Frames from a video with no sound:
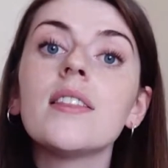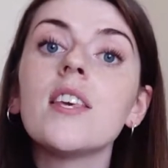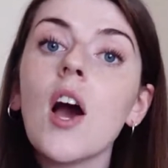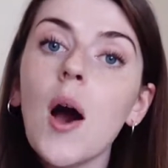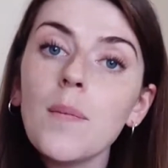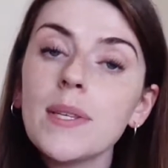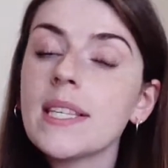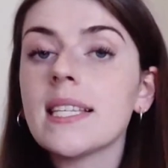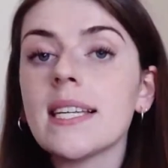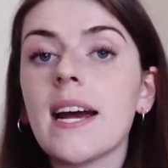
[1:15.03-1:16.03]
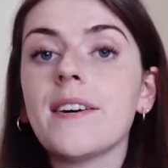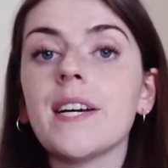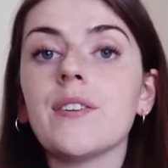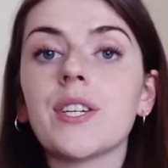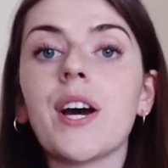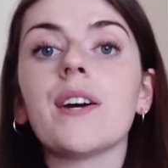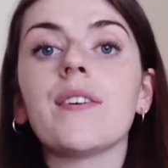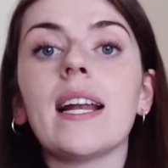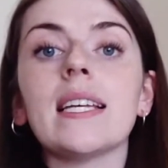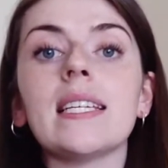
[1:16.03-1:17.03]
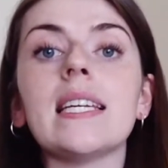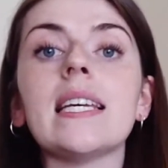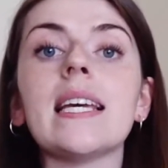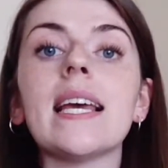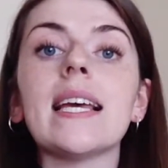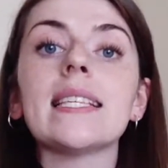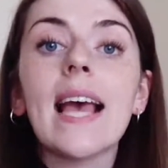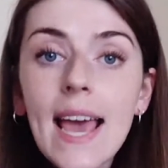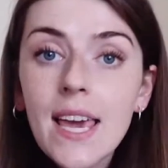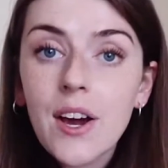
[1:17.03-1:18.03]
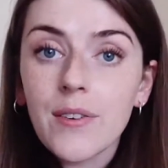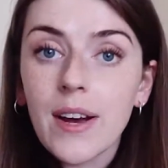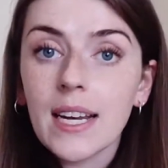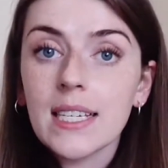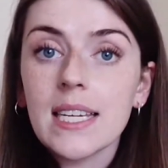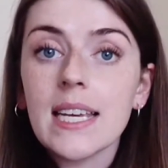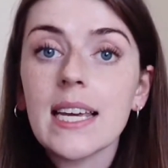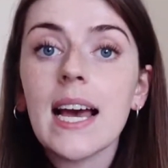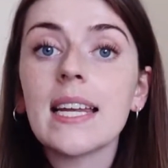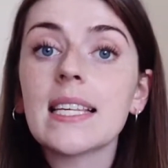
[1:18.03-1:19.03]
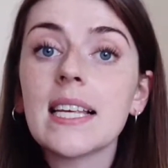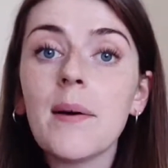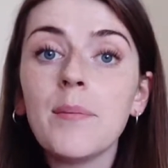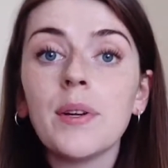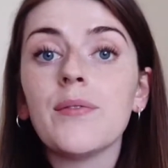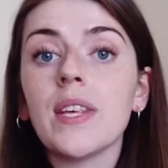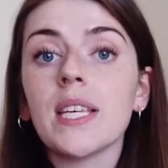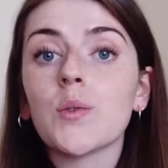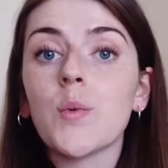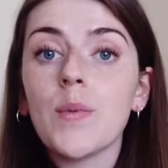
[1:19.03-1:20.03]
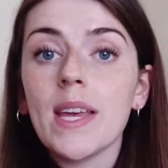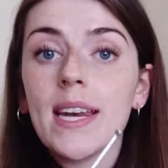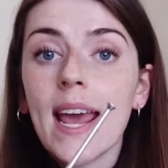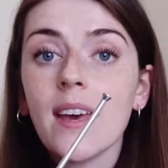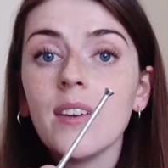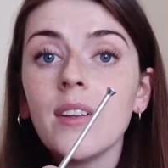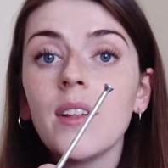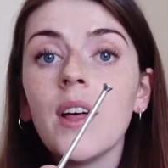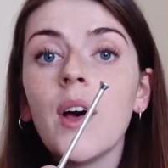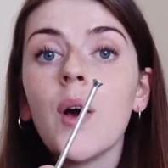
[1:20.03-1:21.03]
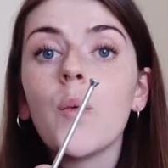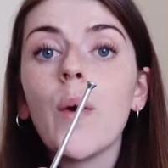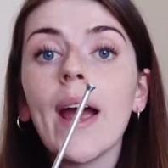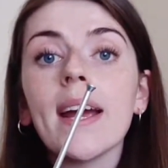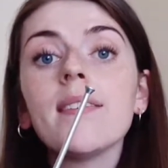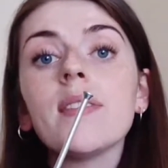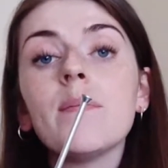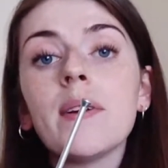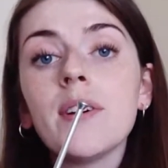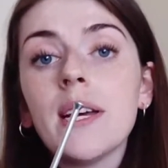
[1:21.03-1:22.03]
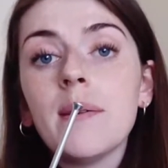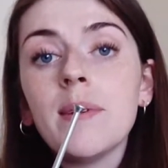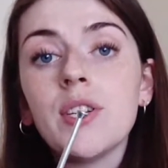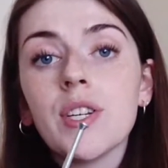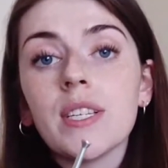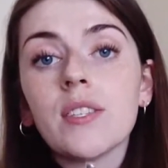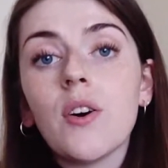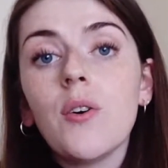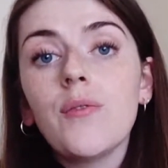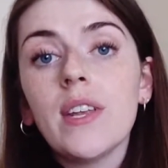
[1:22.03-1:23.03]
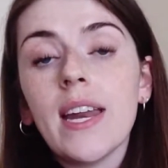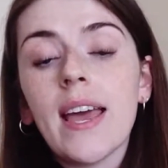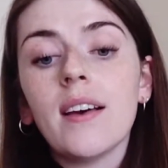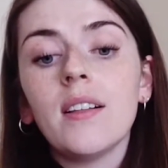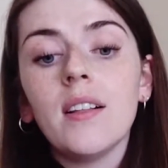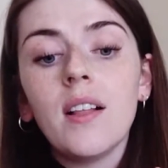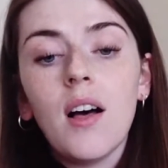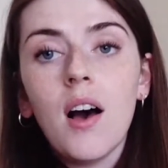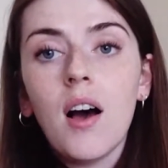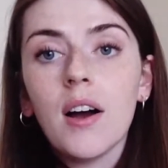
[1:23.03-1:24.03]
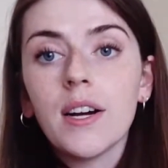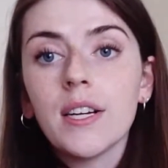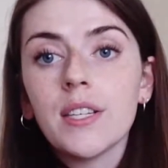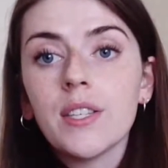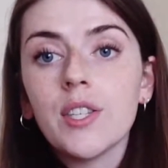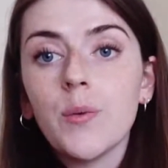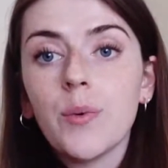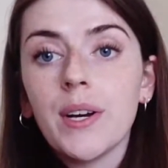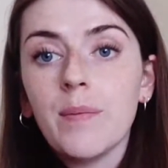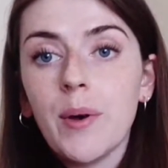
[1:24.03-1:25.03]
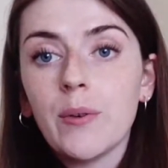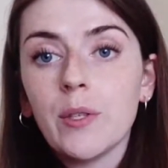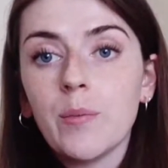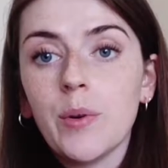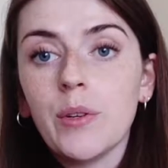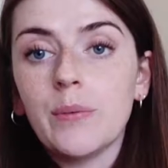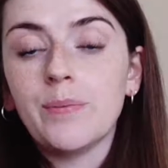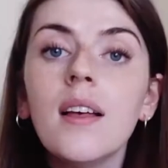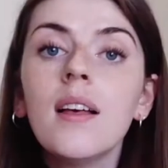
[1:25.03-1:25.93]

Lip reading: The opposite scenario to chirality is achirality. An example of this would be a nail, where the mirror images of the nail are superimposable.